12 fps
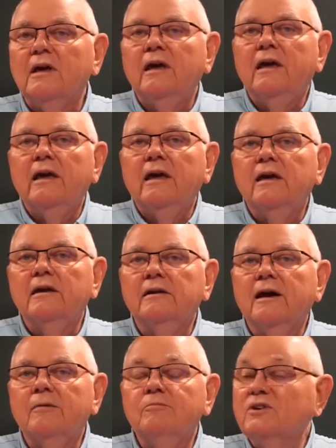And
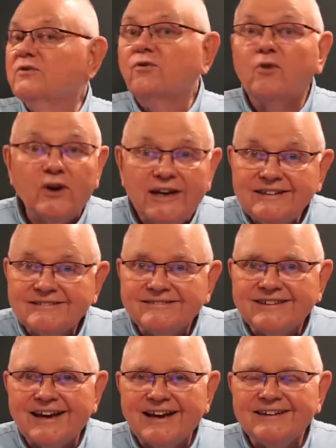it's free,
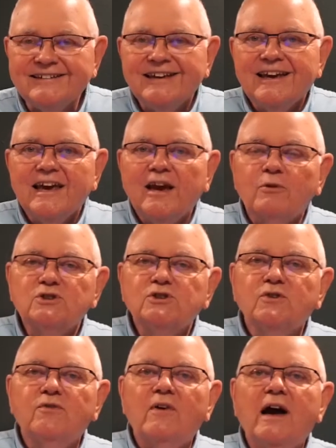okay? And what
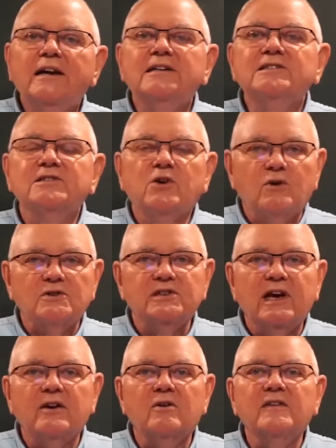you'll find is, of course,
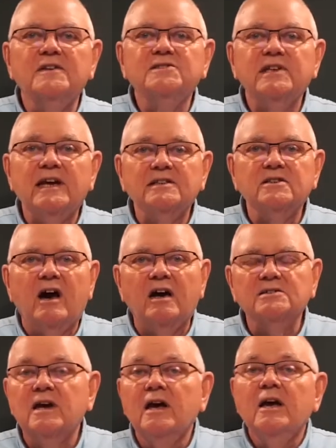not only these tech
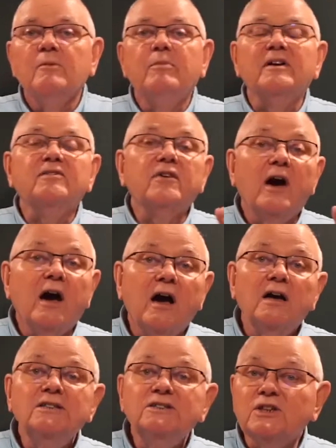talks, but
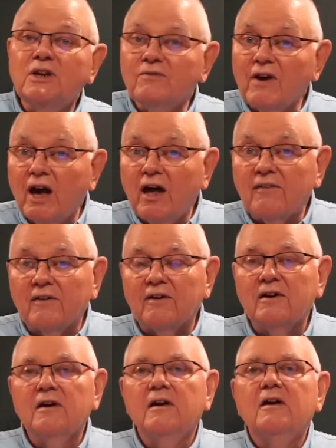tons of
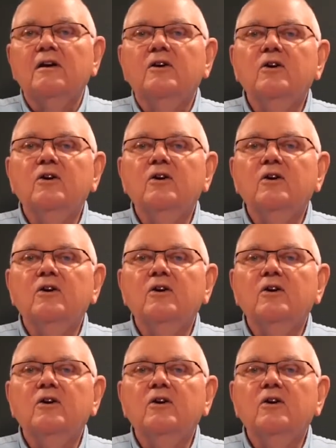other good